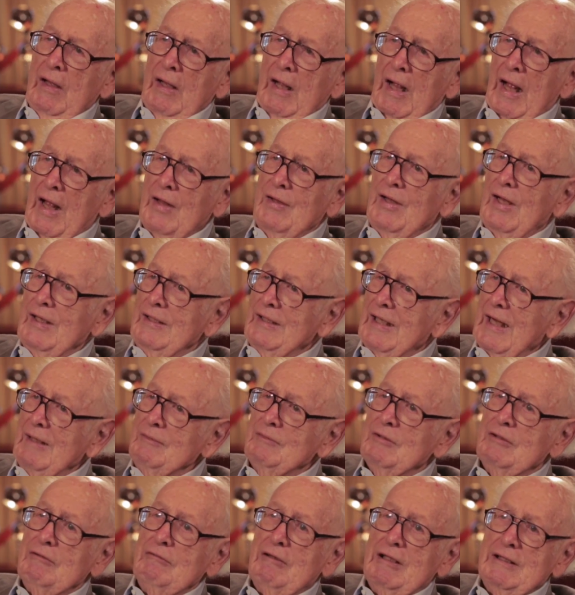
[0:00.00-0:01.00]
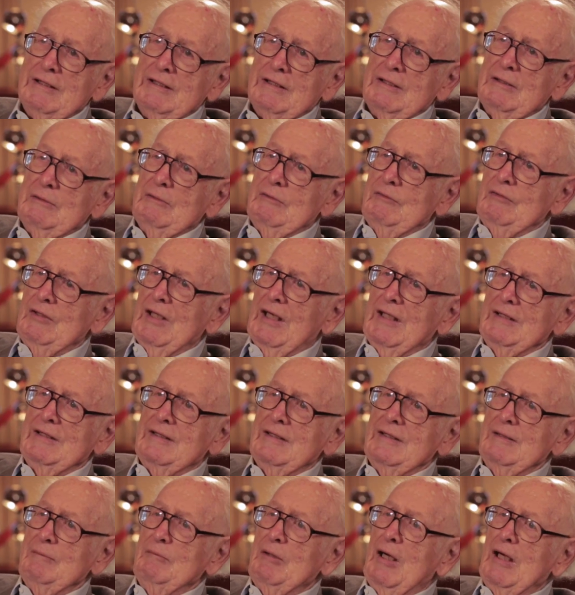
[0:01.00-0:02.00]
And they came to the rescue of
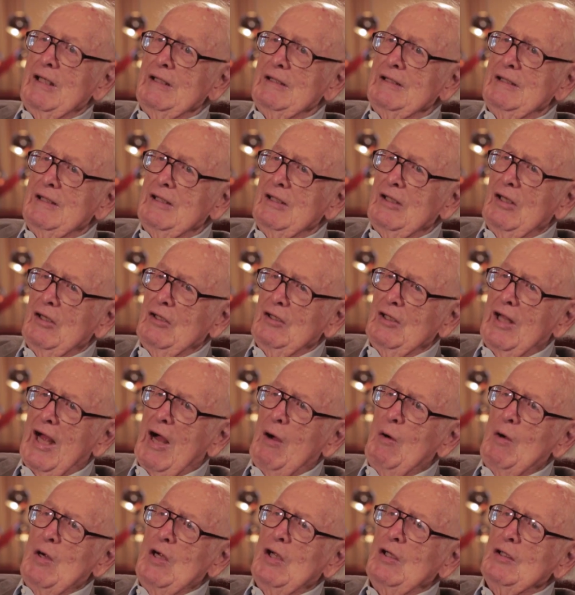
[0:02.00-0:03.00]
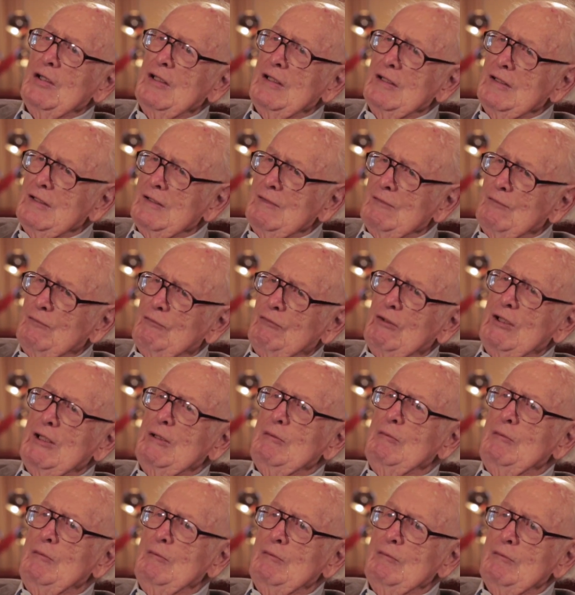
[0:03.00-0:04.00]
IIASA by allowing a little
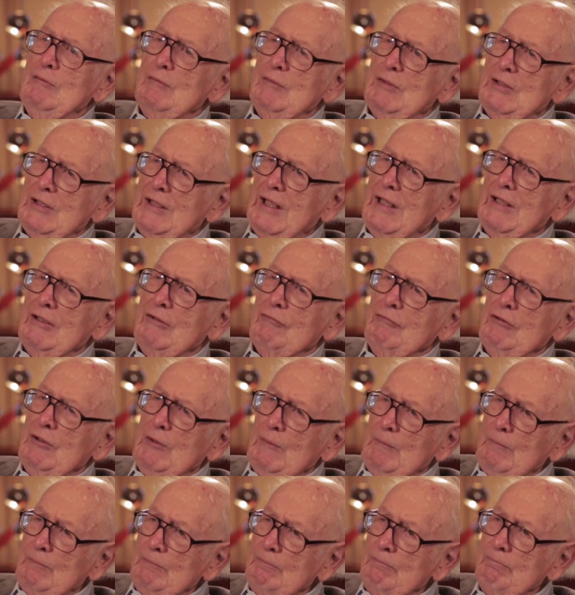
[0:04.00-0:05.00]
freedom to get through.